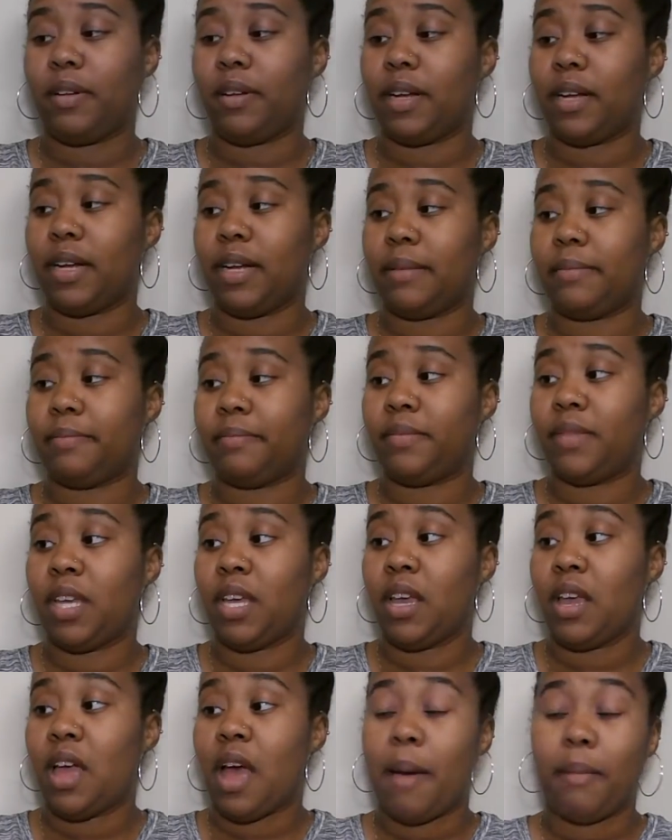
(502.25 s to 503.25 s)

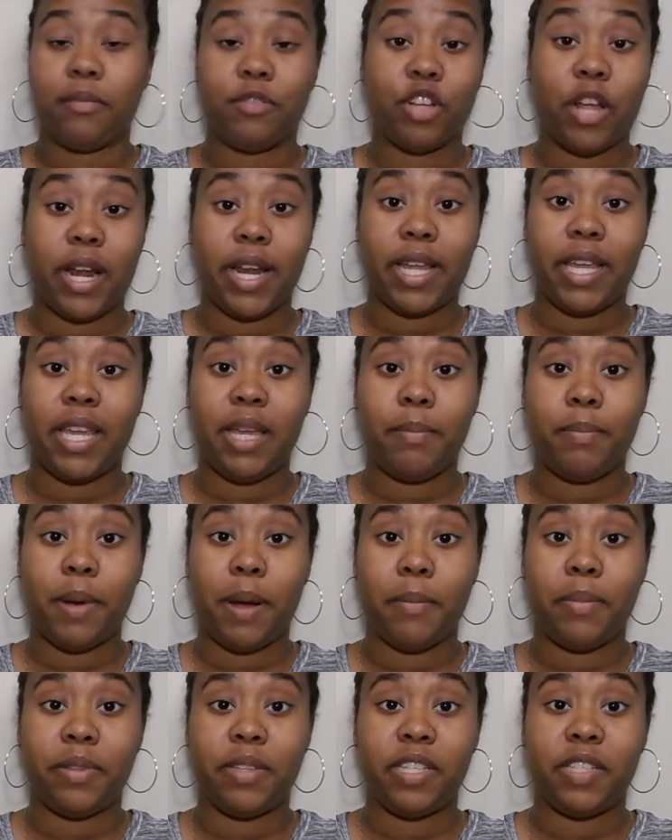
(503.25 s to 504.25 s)
I'm trying to keep
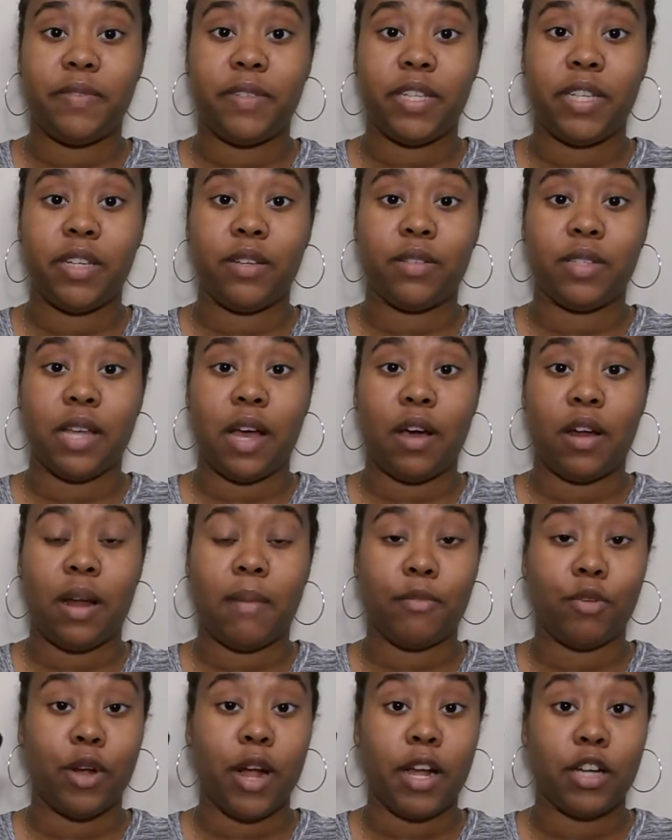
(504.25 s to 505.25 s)
pumping these videos out.
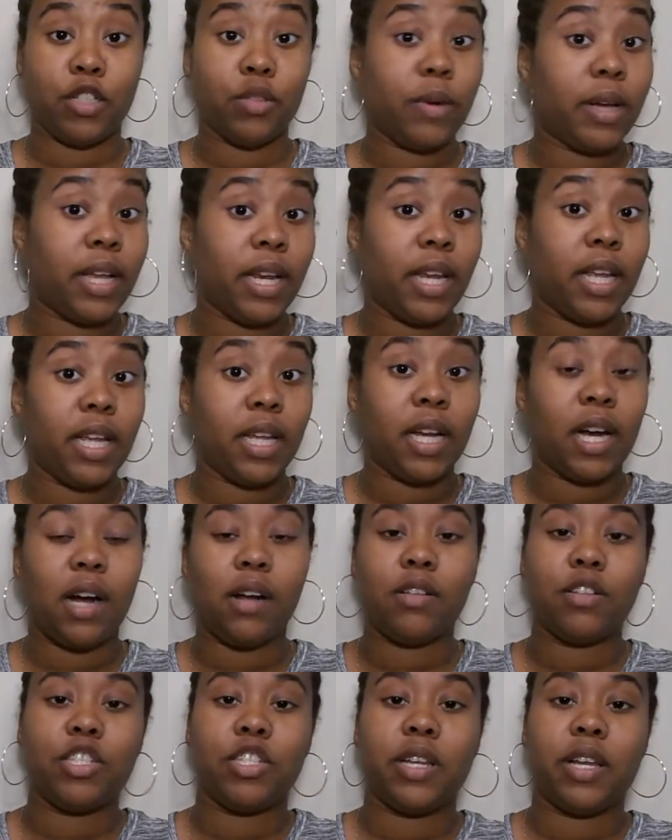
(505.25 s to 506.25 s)
I'm graduating
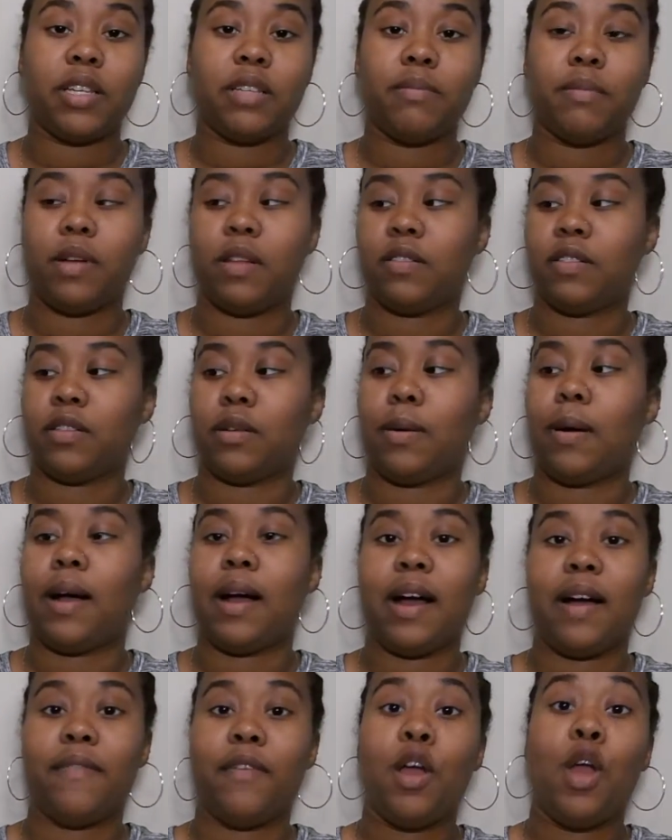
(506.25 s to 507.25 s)
college next month, so I'll
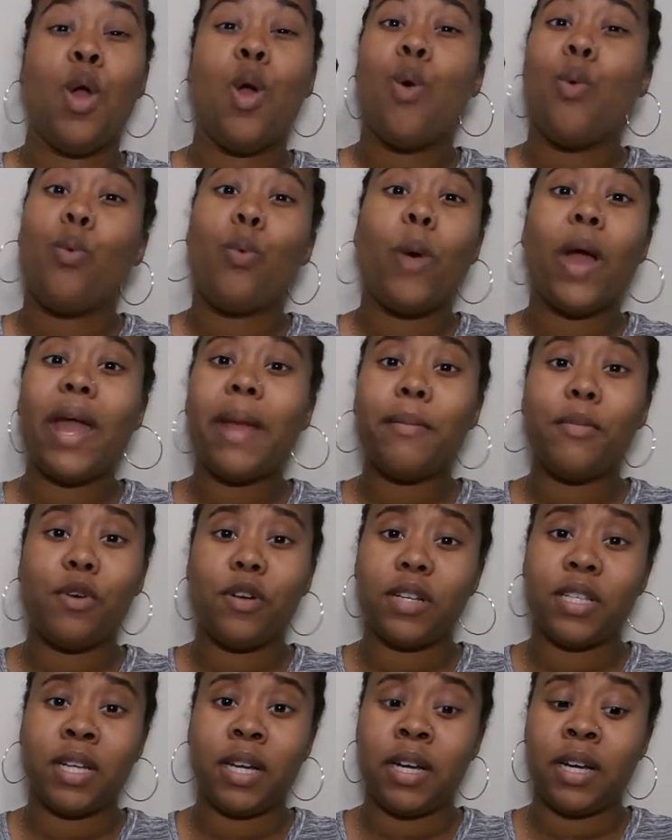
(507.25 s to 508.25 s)
have way
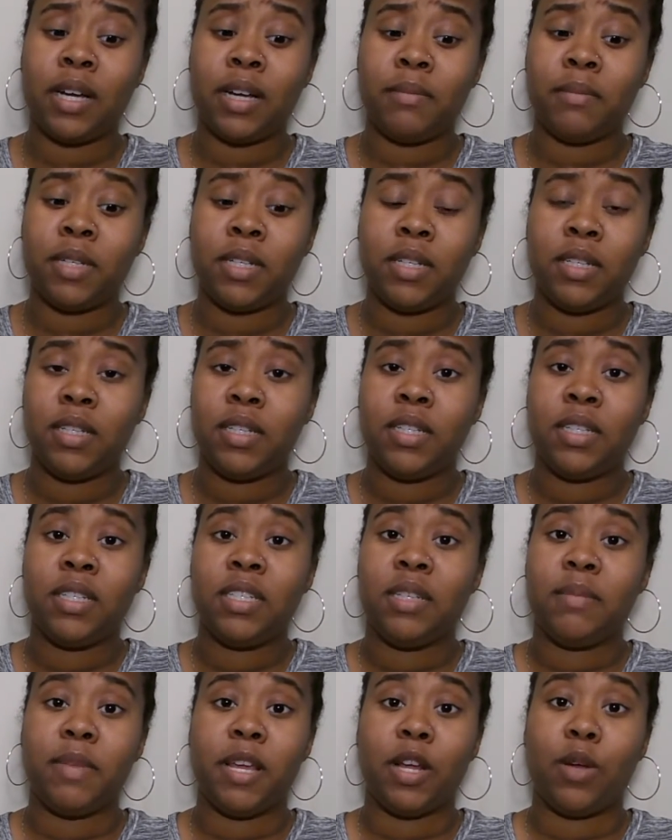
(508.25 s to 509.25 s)
more time
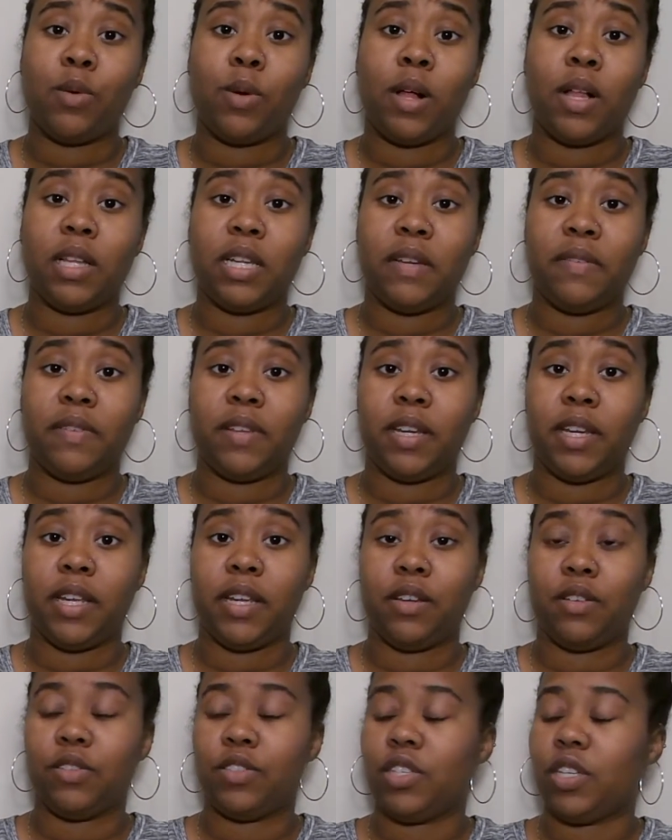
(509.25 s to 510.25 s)
to make quality
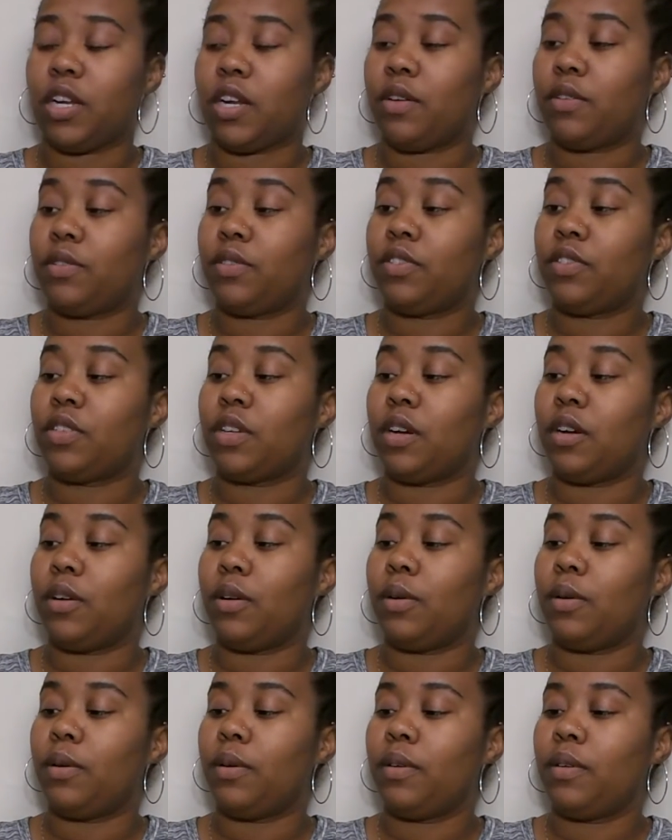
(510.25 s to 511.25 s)
videos, you know.
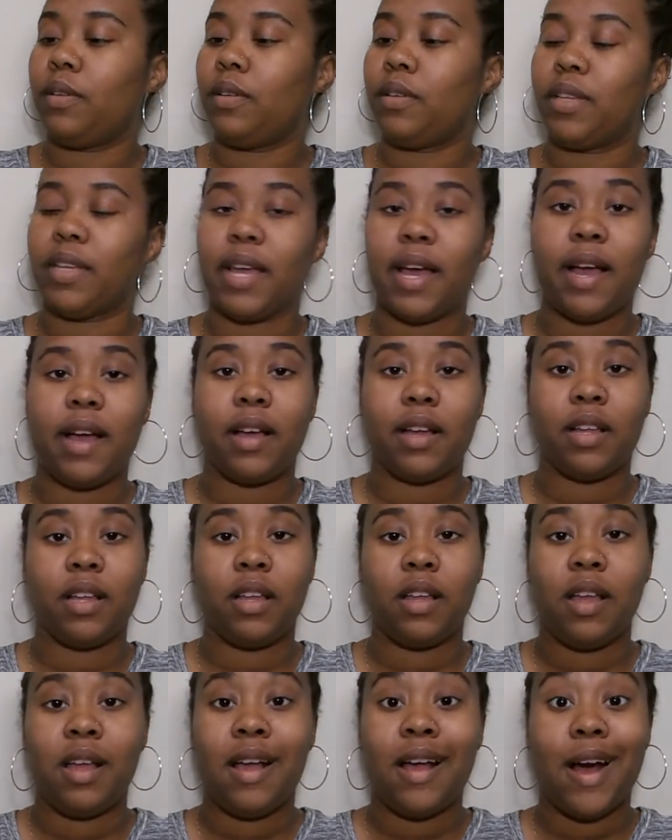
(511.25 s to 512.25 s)
So yeah,
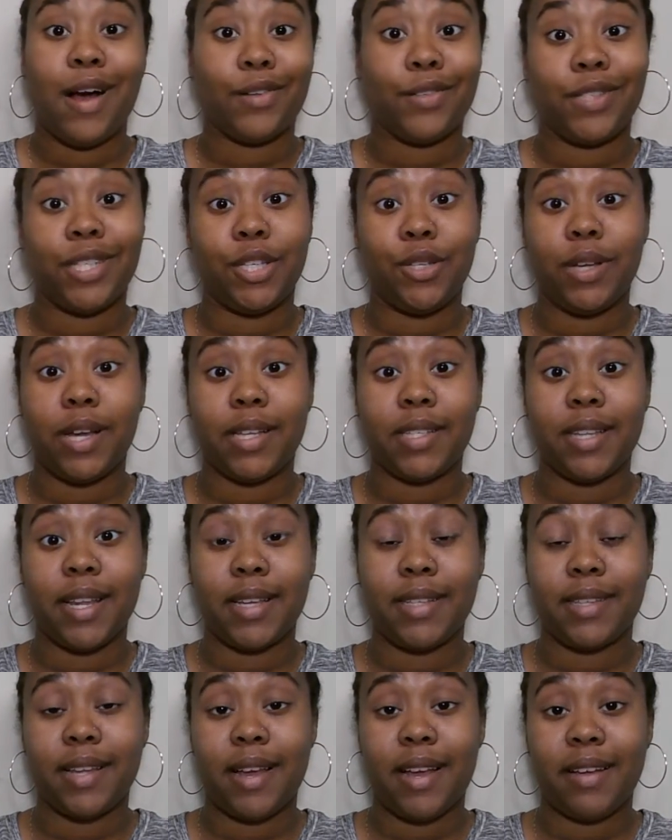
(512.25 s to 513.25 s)
I'll see you guys
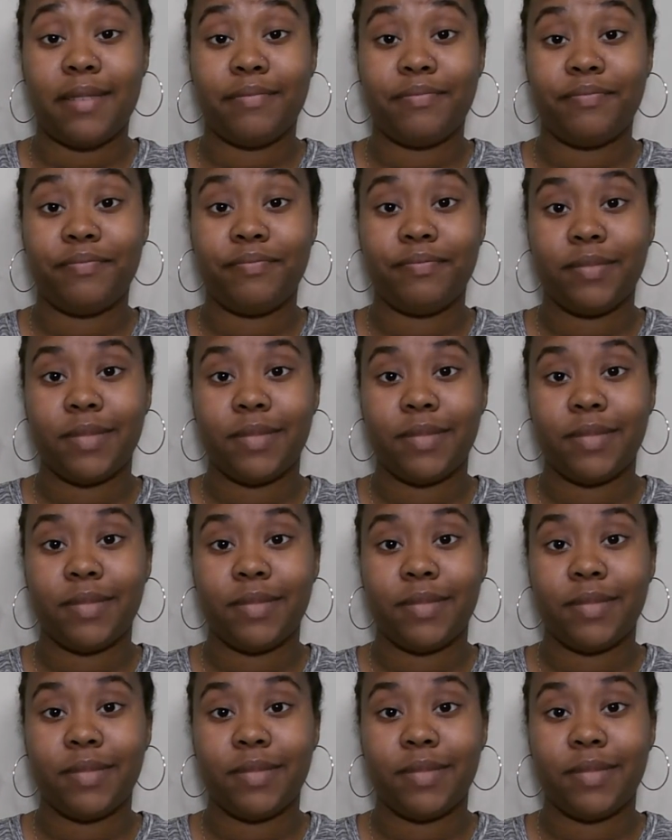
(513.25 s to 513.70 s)
next time.